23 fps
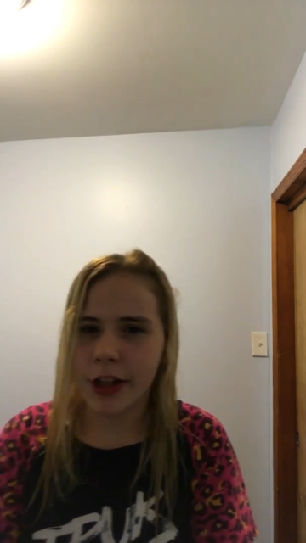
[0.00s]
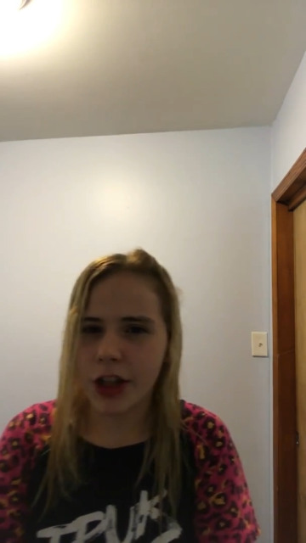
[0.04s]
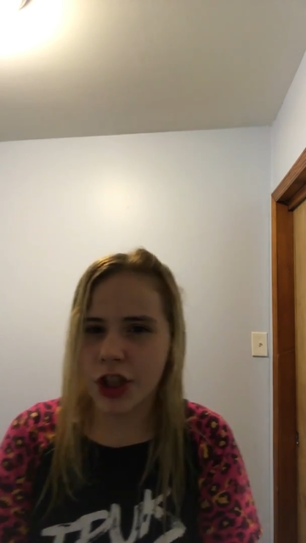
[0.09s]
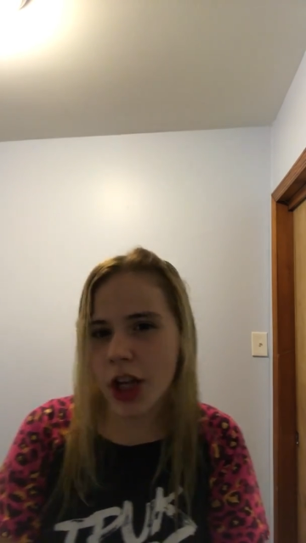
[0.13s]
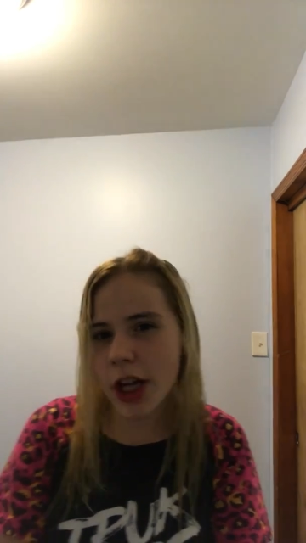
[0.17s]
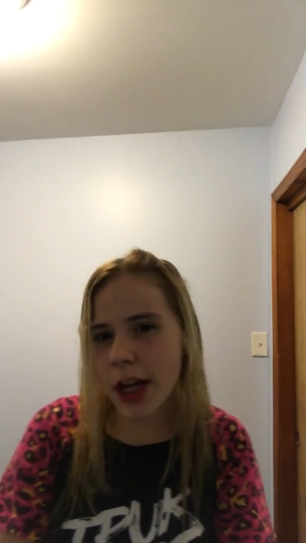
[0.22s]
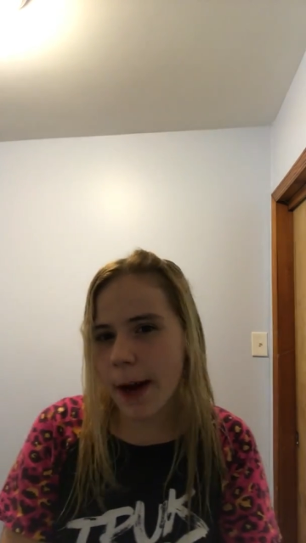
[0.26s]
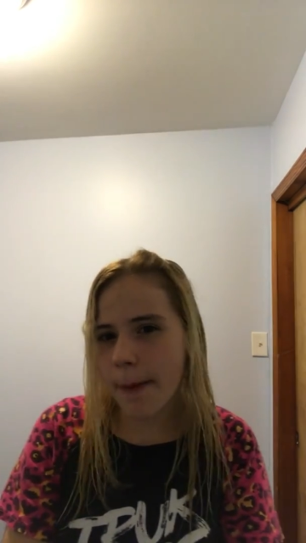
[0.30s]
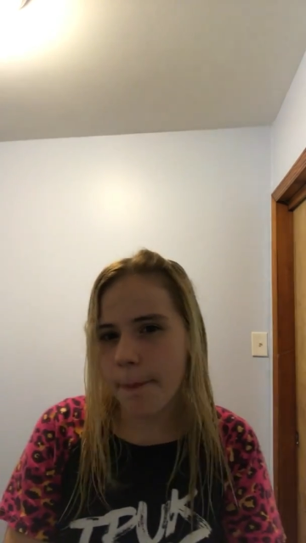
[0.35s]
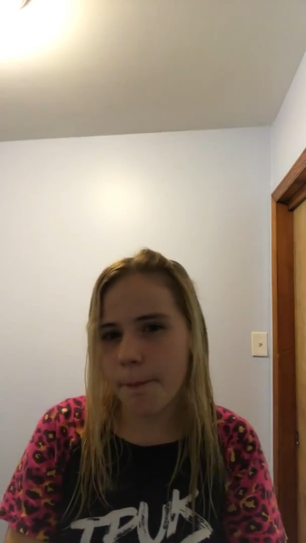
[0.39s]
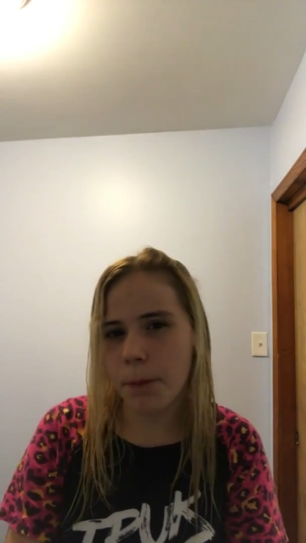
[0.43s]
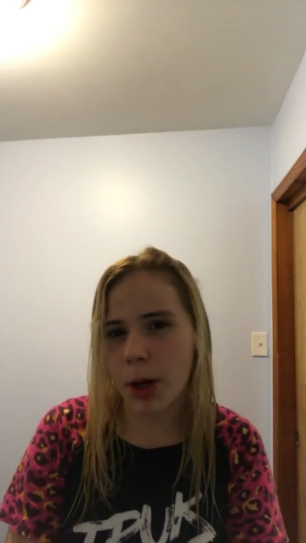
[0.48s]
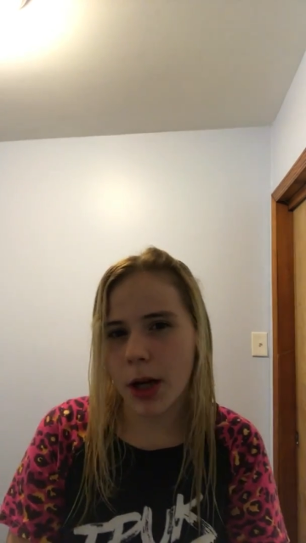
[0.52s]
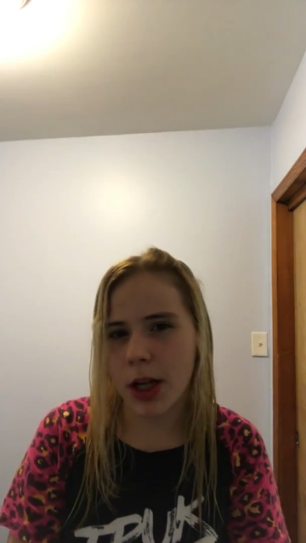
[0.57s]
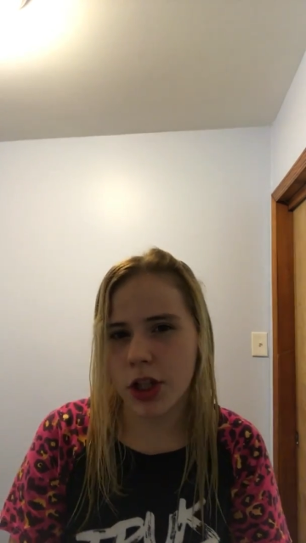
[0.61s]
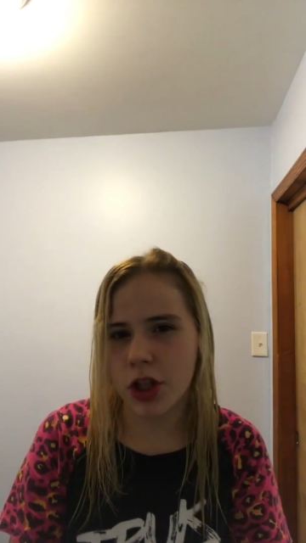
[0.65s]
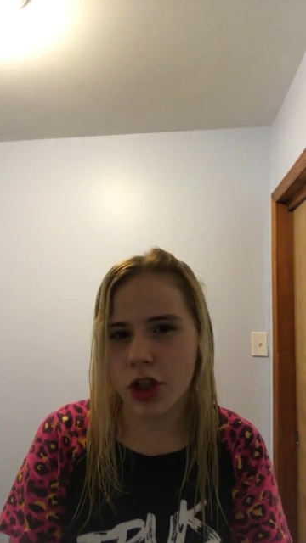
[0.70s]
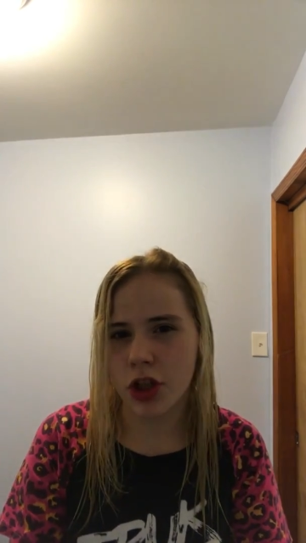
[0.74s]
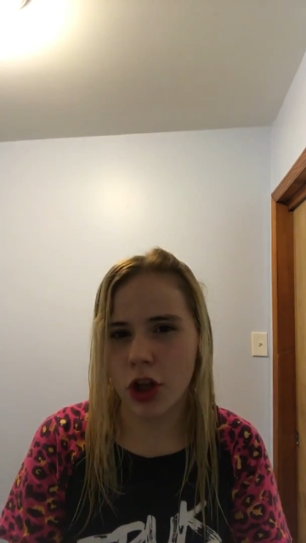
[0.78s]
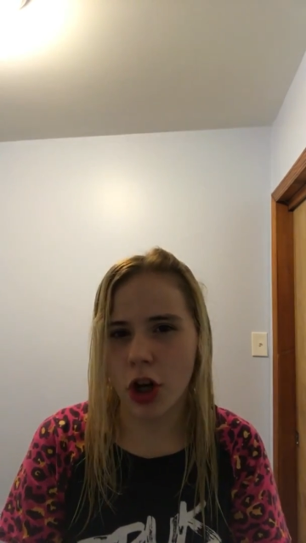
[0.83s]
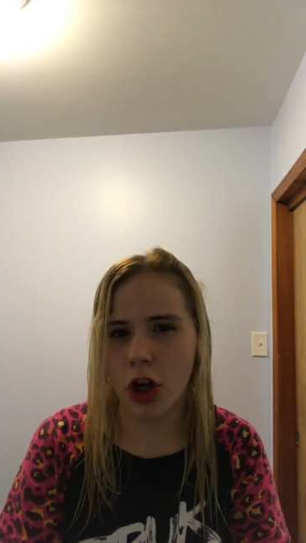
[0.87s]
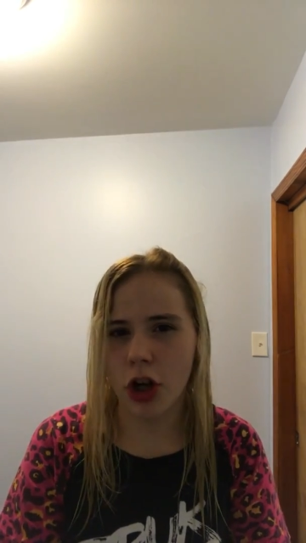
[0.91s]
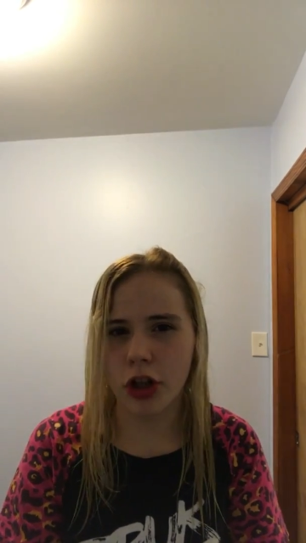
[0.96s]
she can
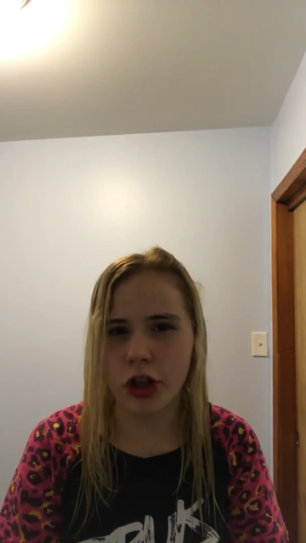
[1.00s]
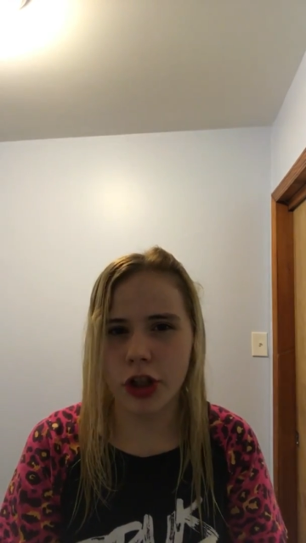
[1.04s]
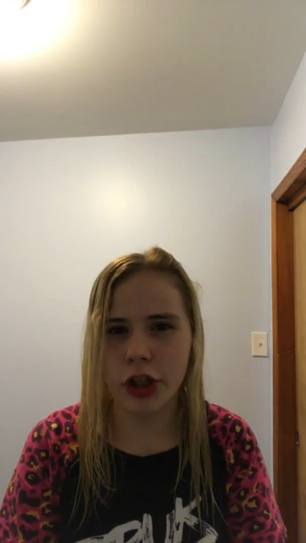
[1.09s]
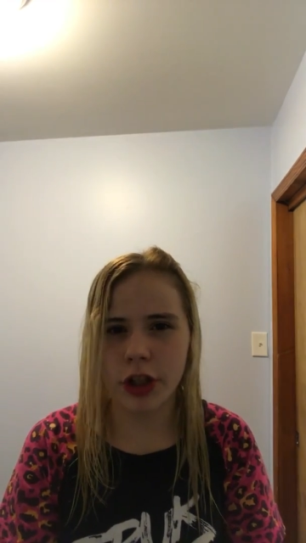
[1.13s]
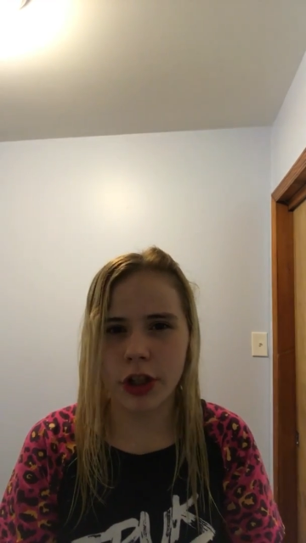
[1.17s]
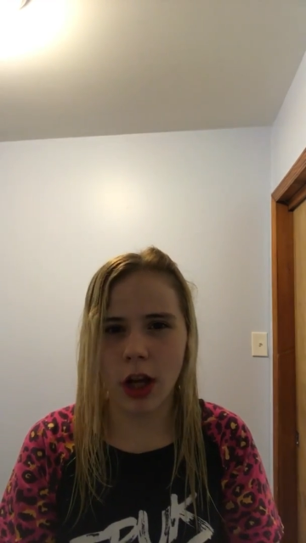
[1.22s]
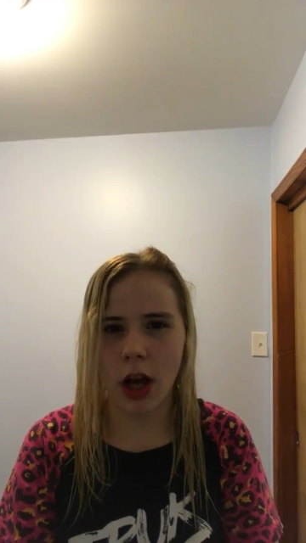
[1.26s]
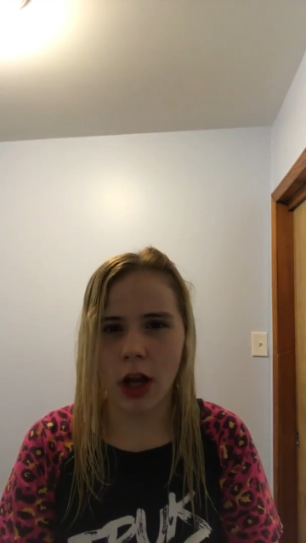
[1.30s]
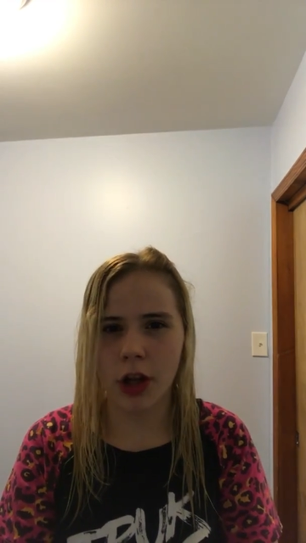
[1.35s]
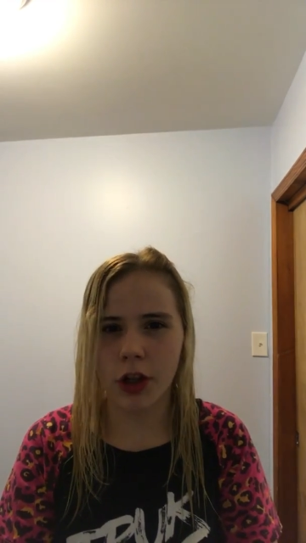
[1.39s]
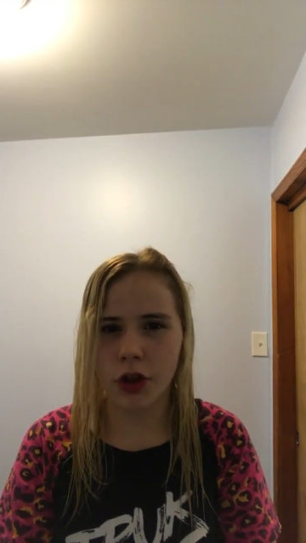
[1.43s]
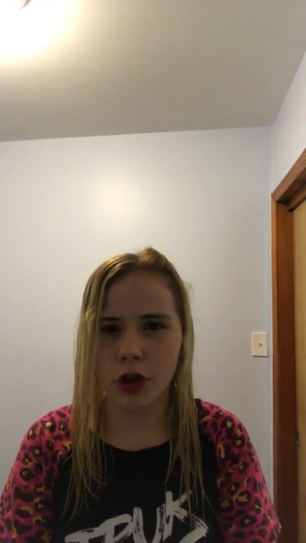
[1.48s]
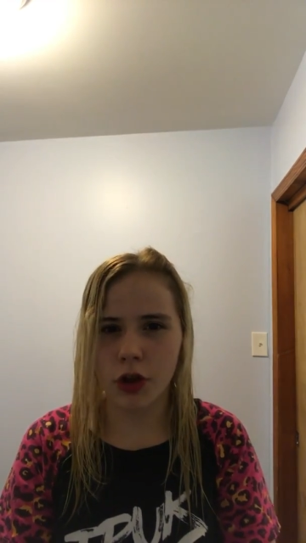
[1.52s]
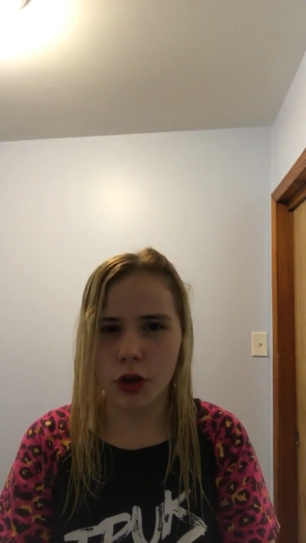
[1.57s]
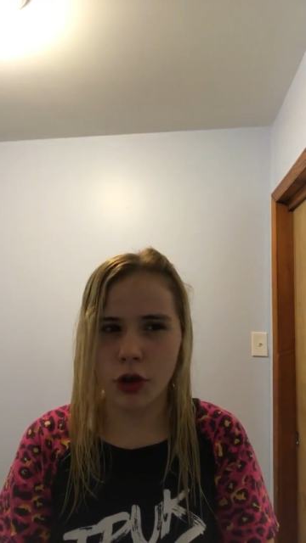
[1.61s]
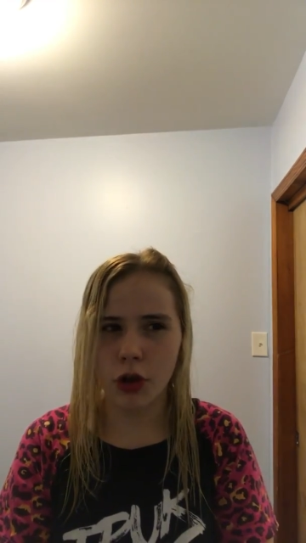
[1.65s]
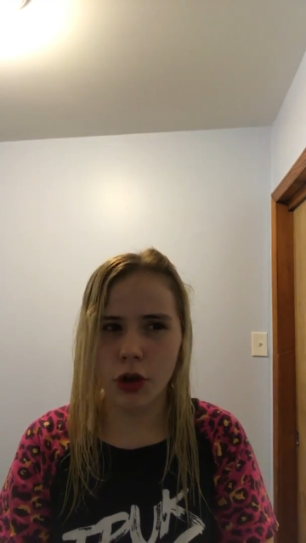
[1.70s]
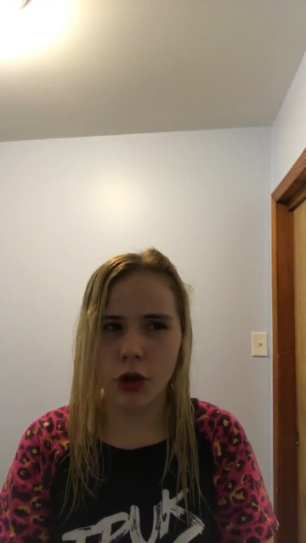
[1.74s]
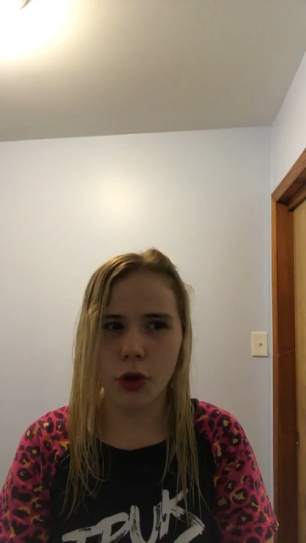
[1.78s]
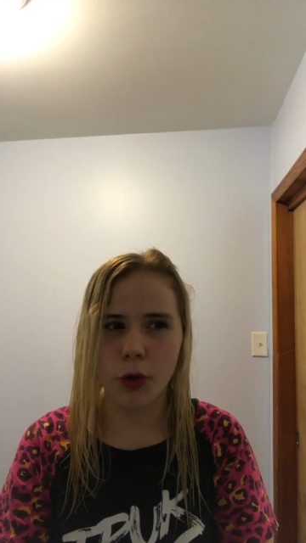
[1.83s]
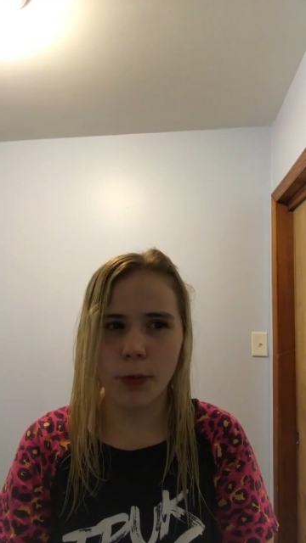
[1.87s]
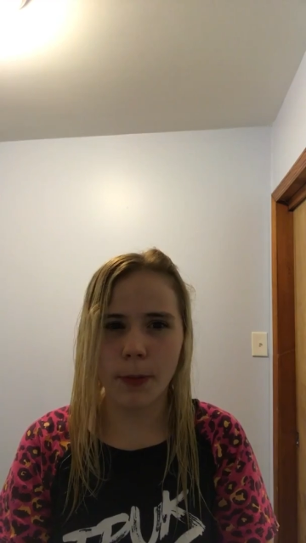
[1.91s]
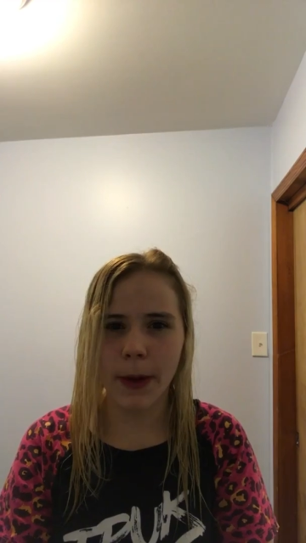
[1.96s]
press charges on you